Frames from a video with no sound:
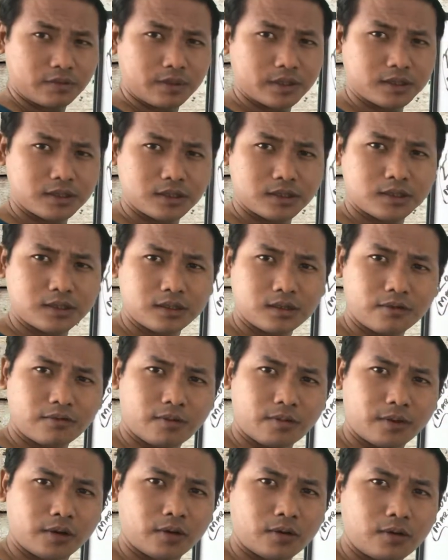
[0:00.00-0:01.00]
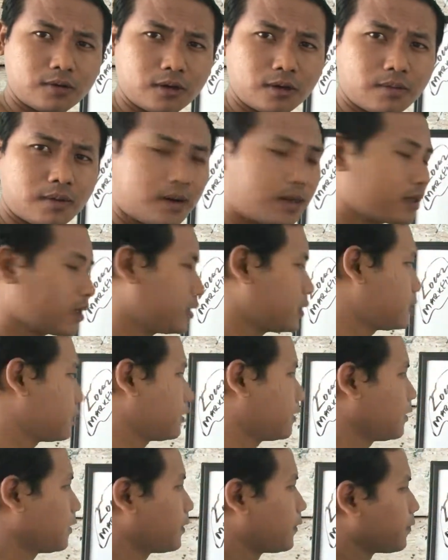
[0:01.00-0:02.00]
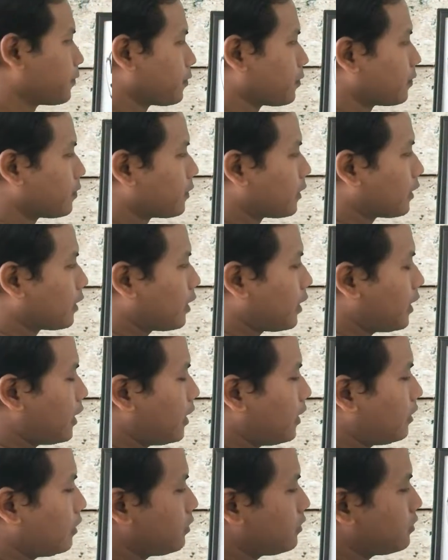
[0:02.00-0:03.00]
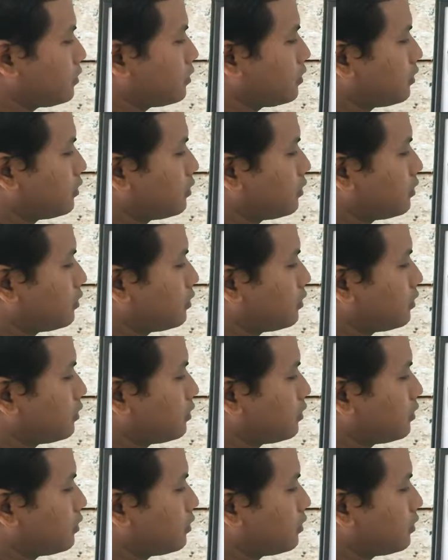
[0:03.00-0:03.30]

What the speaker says: business from your local market, and